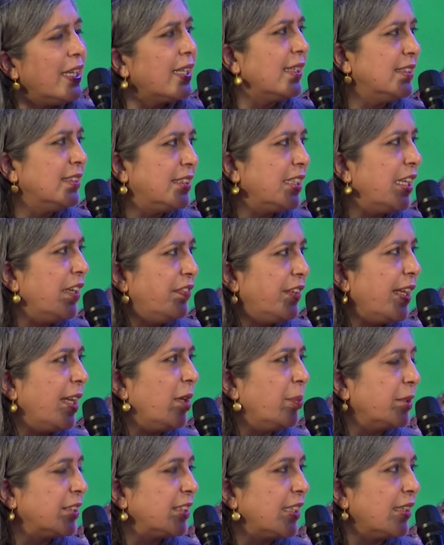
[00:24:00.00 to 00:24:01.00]
save
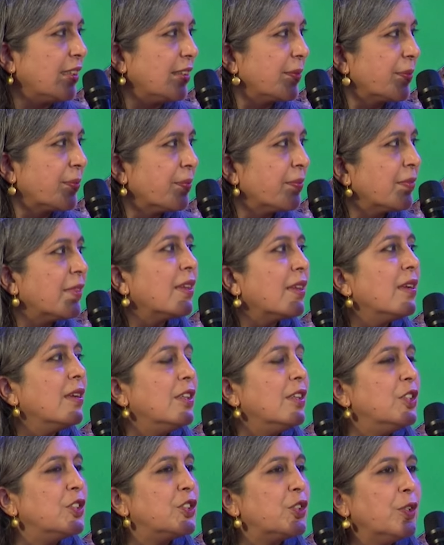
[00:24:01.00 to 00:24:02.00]
10%.
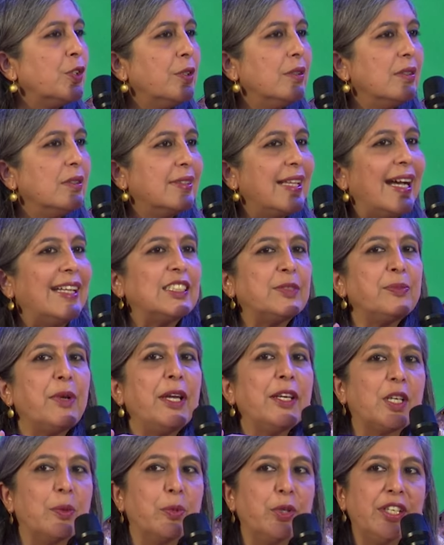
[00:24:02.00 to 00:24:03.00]
So that's my
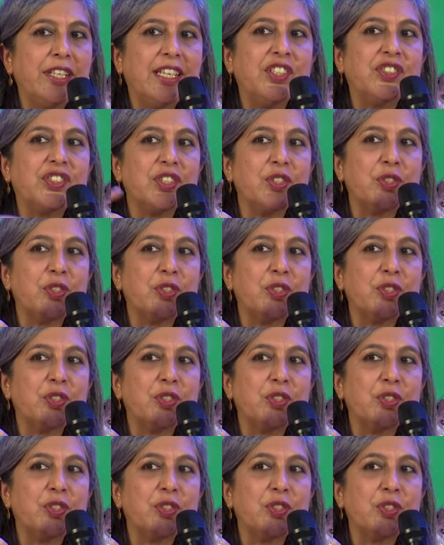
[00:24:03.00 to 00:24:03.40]
communication.